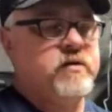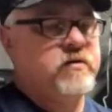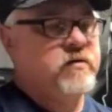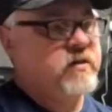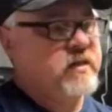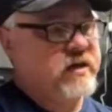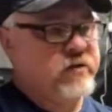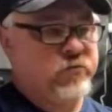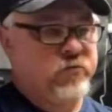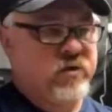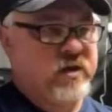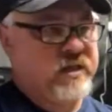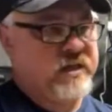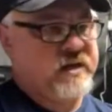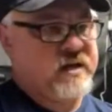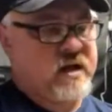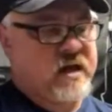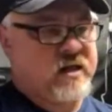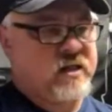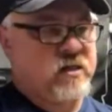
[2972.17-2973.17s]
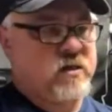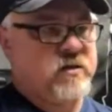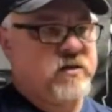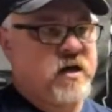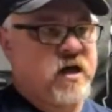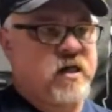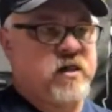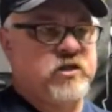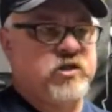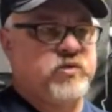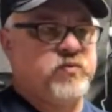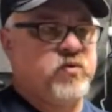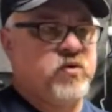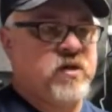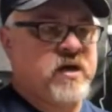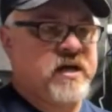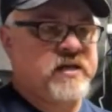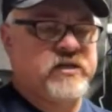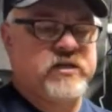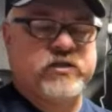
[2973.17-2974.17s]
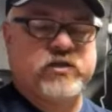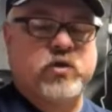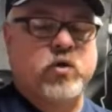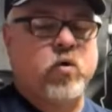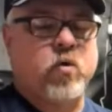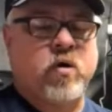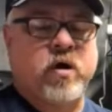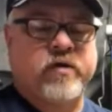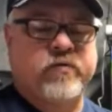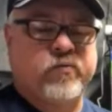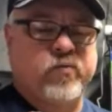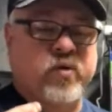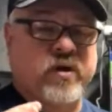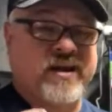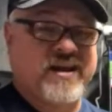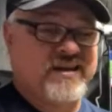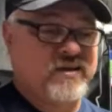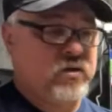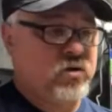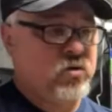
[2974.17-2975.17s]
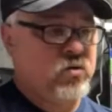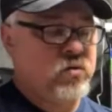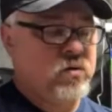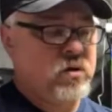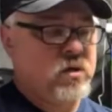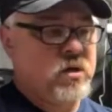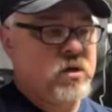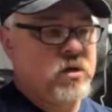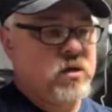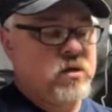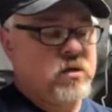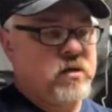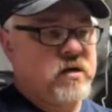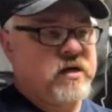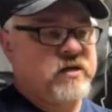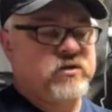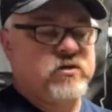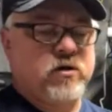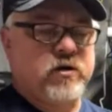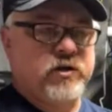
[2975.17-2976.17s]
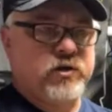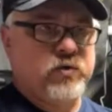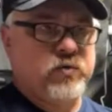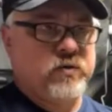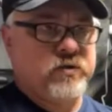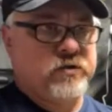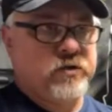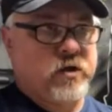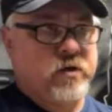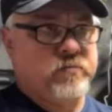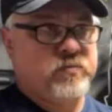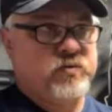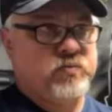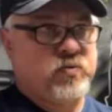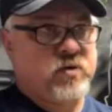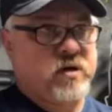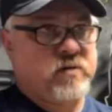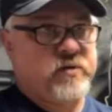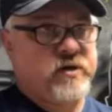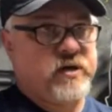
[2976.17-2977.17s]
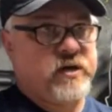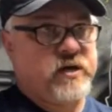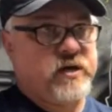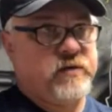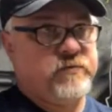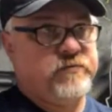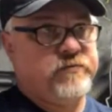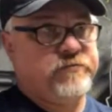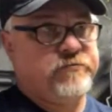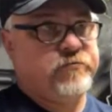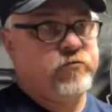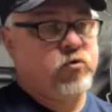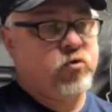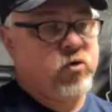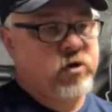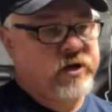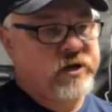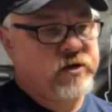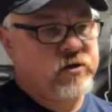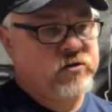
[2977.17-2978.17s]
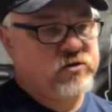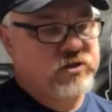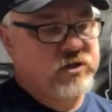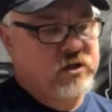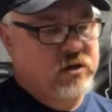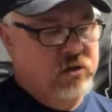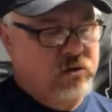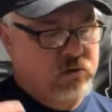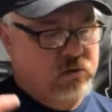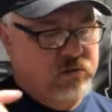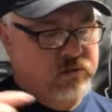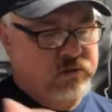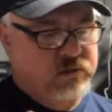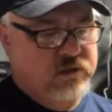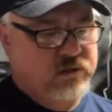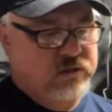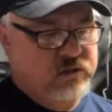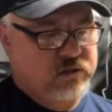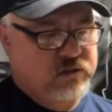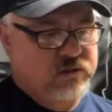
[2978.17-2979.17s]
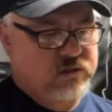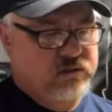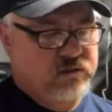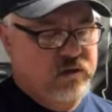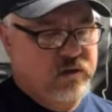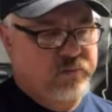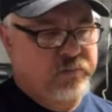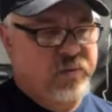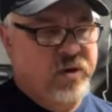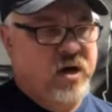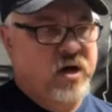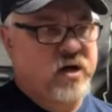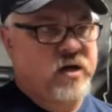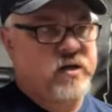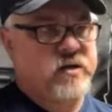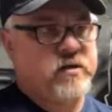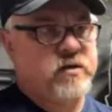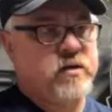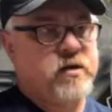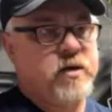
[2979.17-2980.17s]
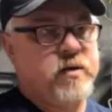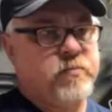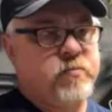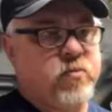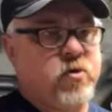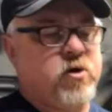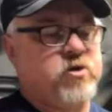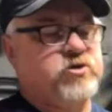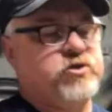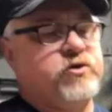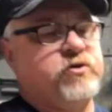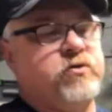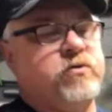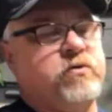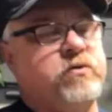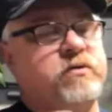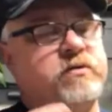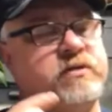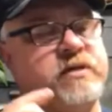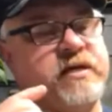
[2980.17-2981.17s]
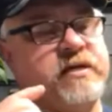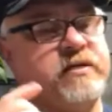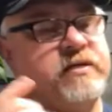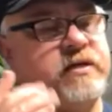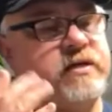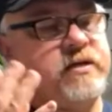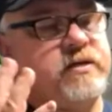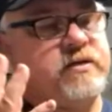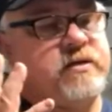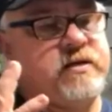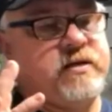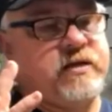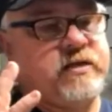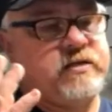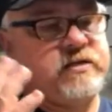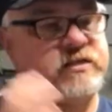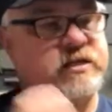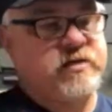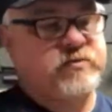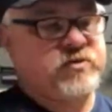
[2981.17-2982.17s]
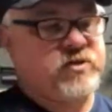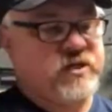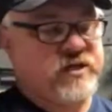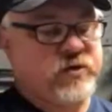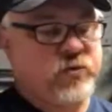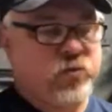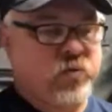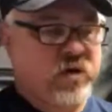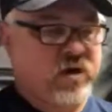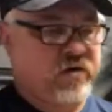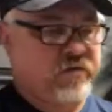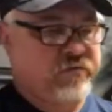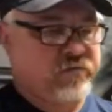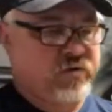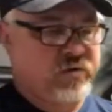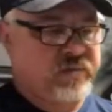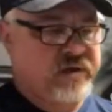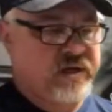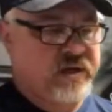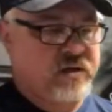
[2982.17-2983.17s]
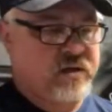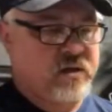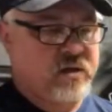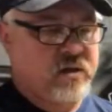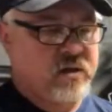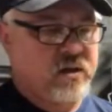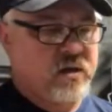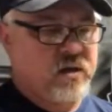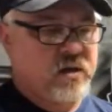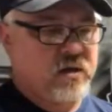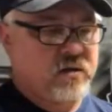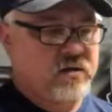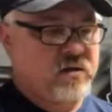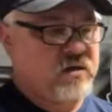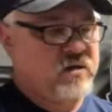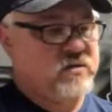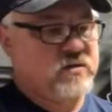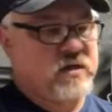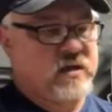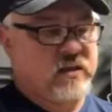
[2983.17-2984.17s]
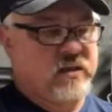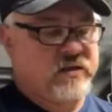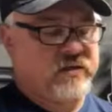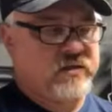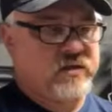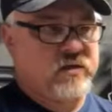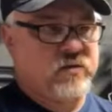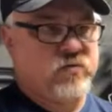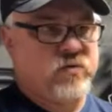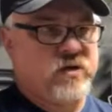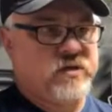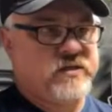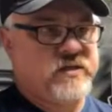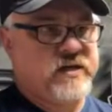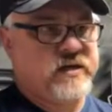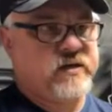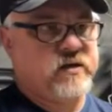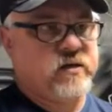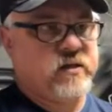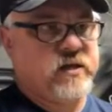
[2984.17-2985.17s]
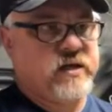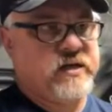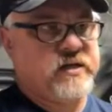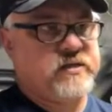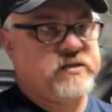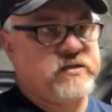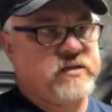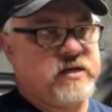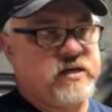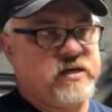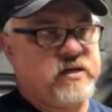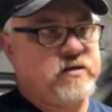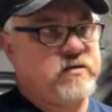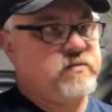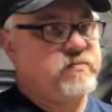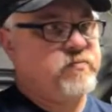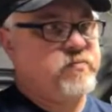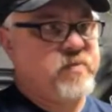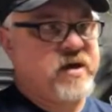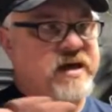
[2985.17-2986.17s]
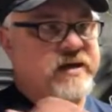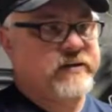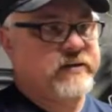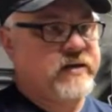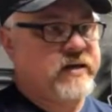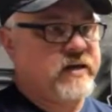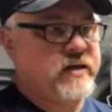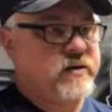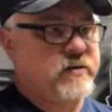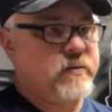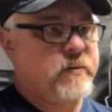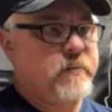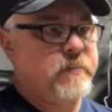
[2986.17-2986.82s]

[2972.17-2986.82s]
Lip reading: like really knowledgeable. I just go on what I do. I started doing tubs probably 4 years ago. This is a pond marginal that did exceptionally well for me because I listened to what Tig Coletti said back then,